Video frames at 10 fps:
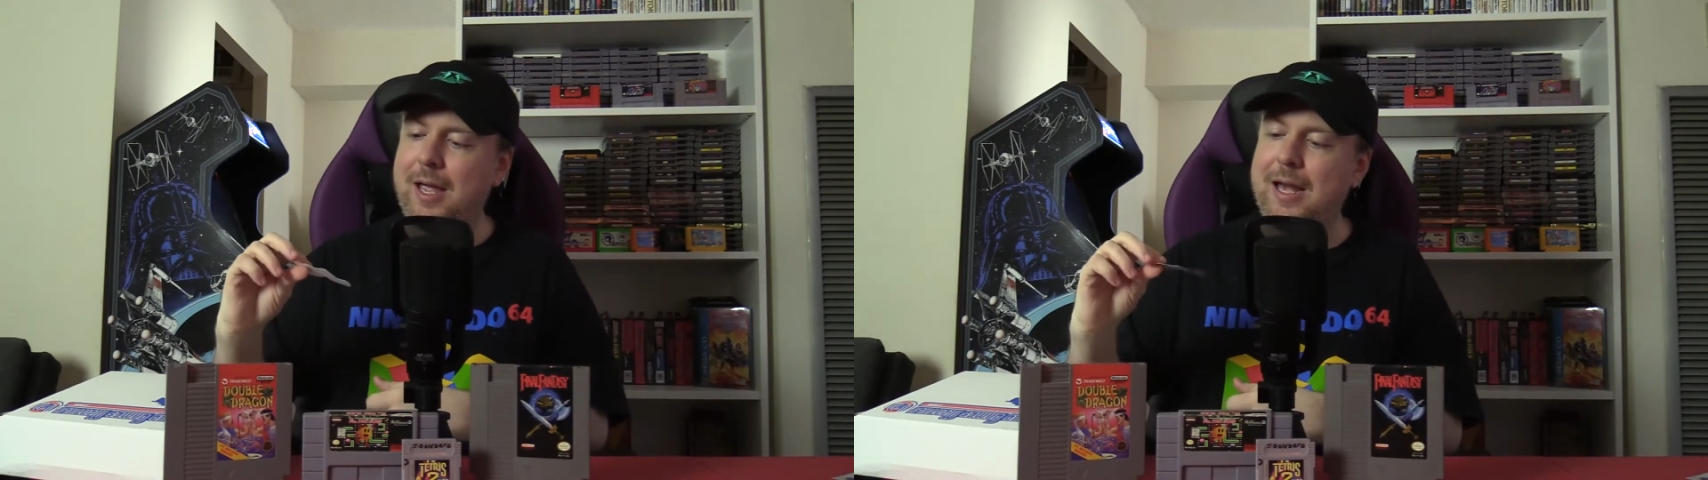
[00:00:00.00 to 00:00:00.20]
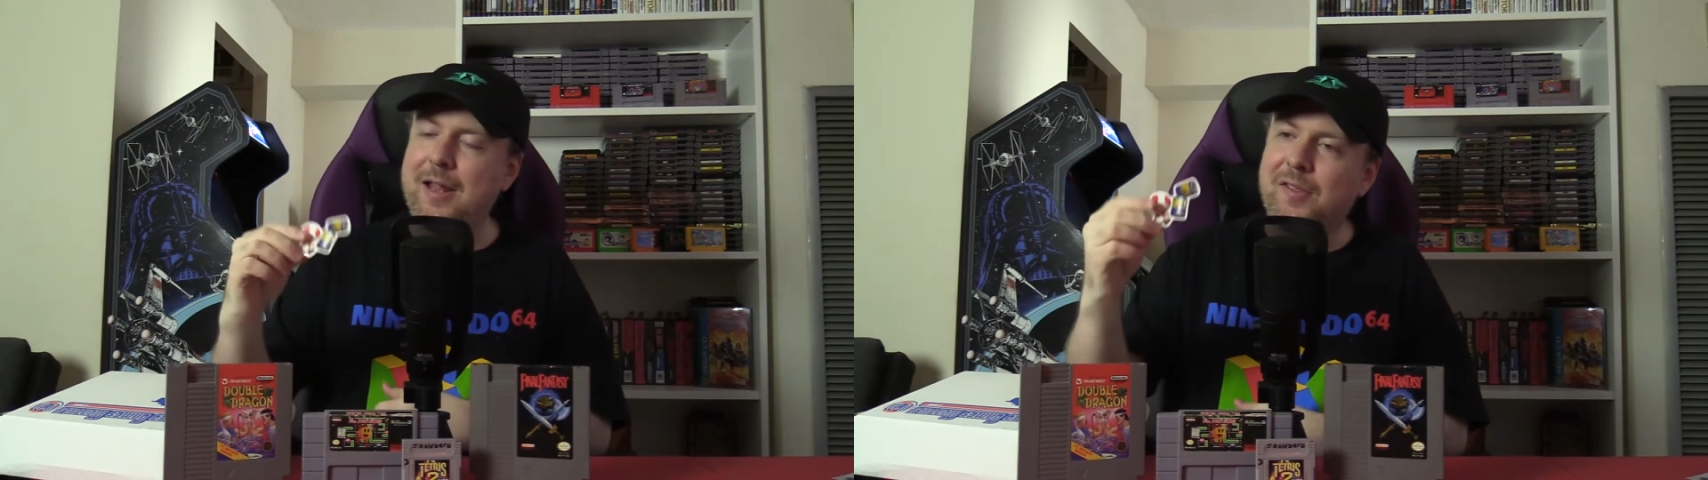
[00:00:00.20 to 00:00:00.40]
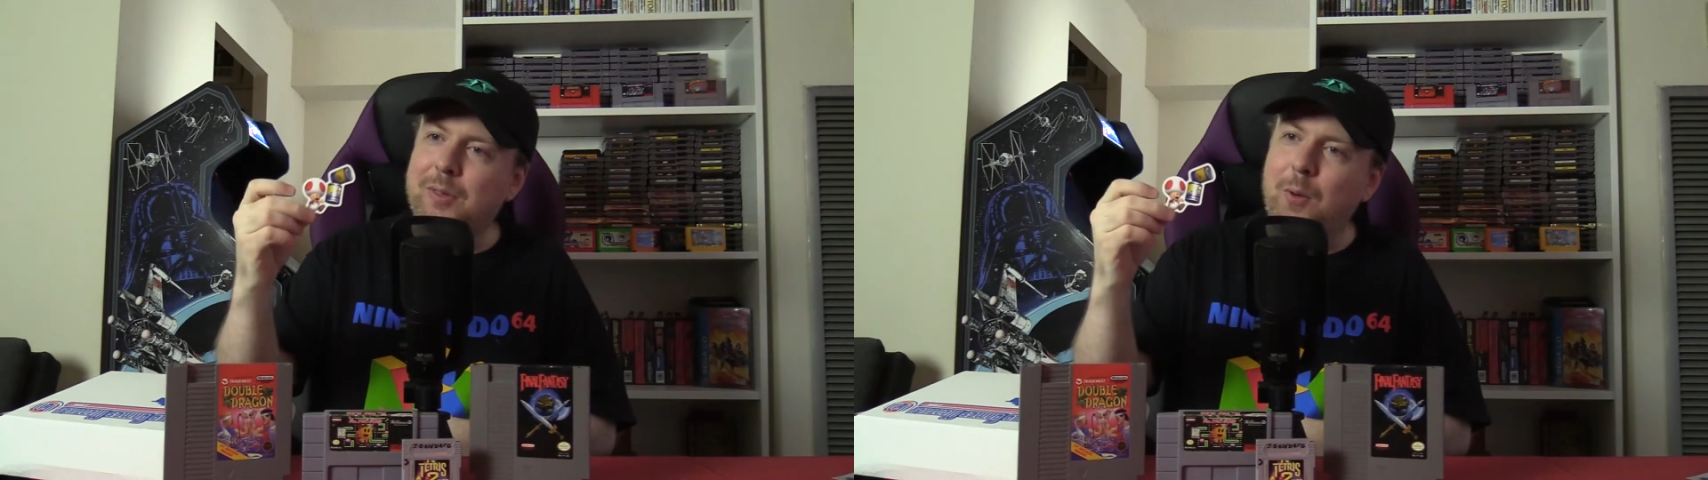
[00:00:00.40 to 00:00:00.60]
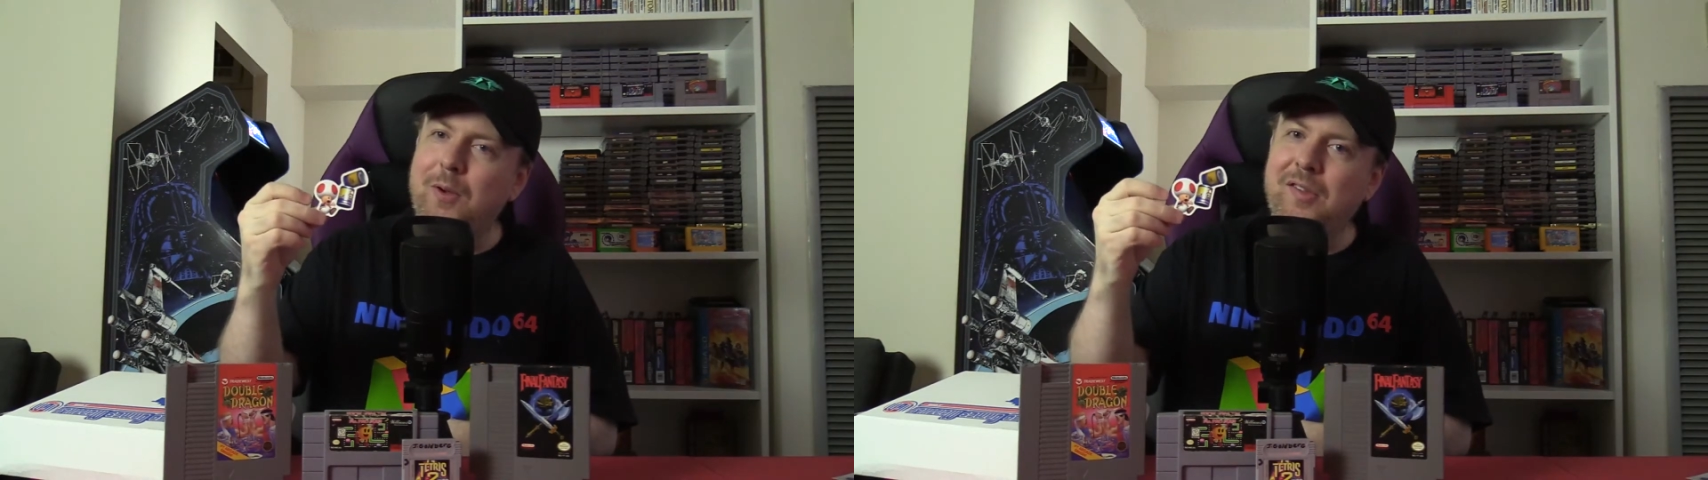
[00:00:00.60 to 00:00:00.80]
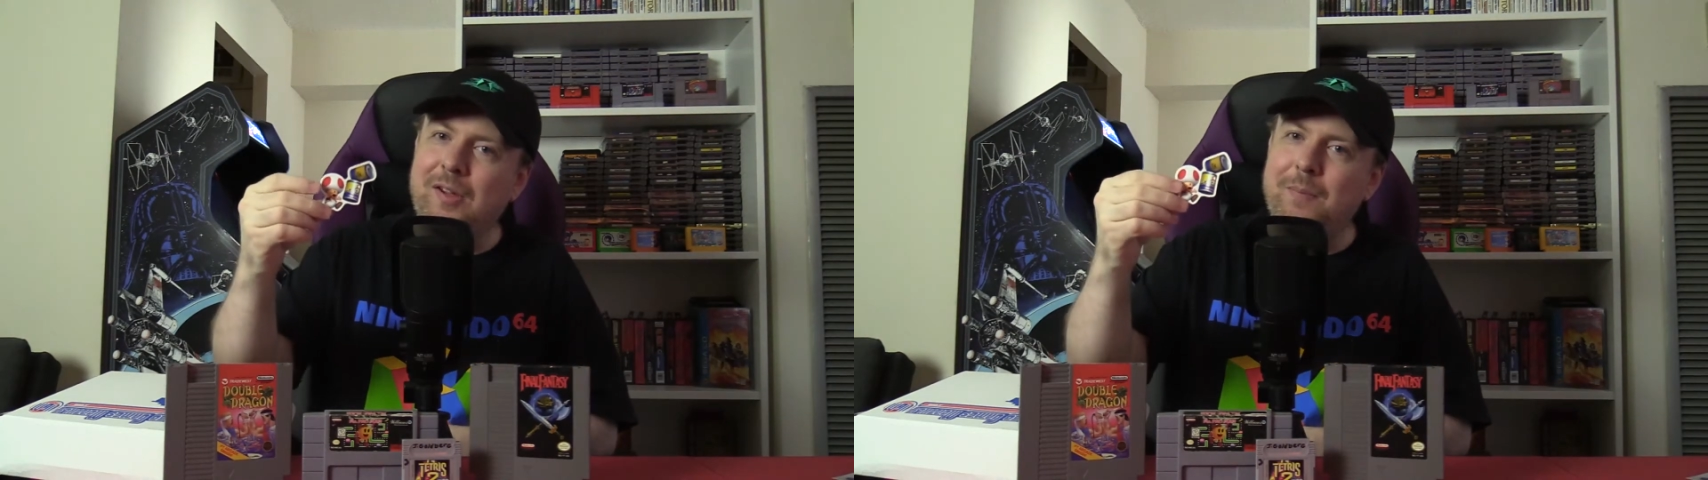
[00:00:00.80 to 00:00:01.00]
and he's
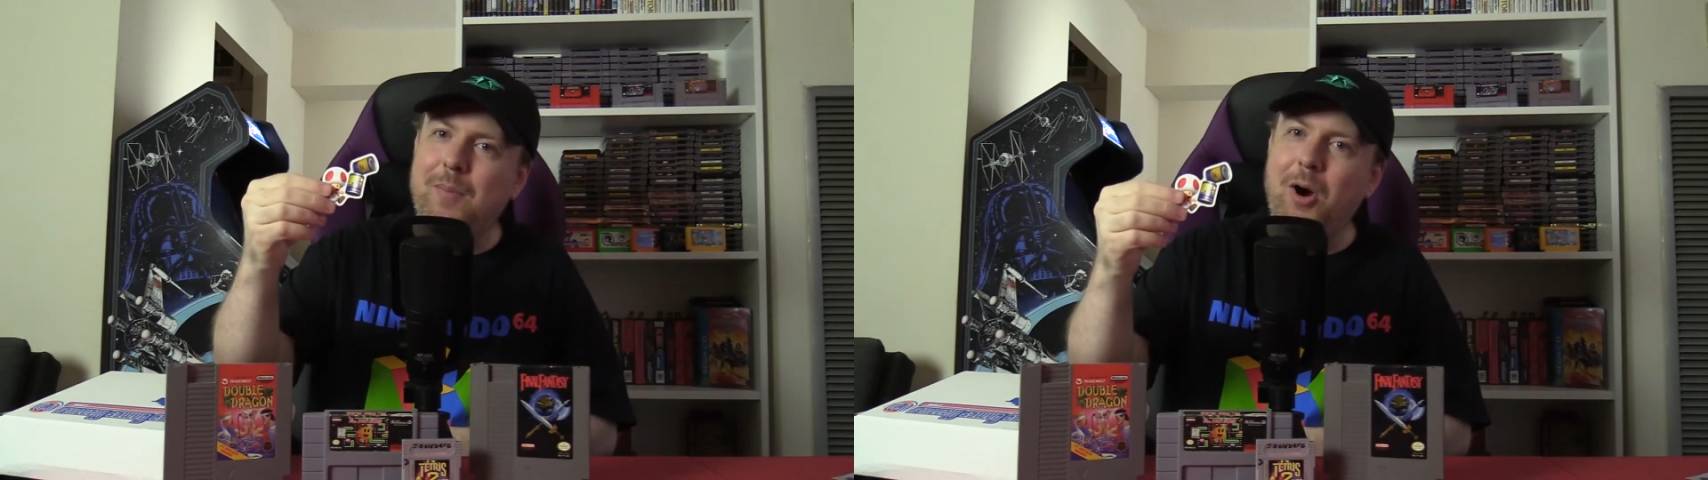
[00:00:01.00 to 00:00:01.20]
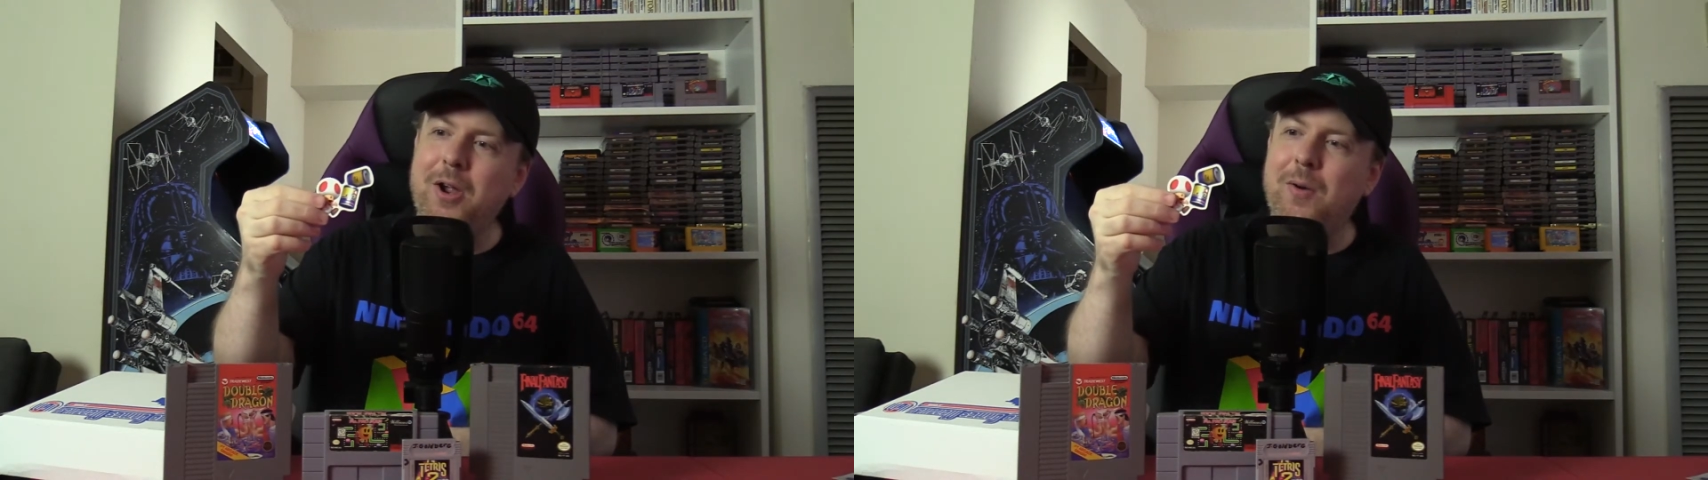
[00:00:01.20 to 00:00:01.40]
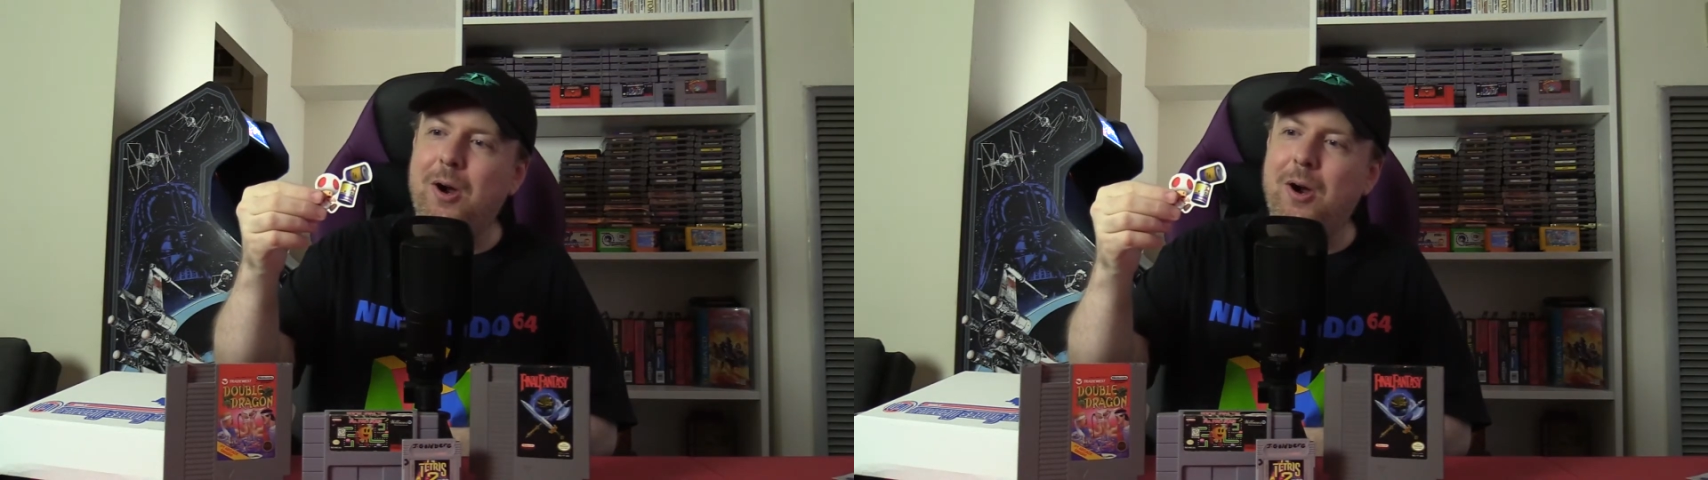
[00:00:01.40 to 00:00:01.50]
throwing some Mario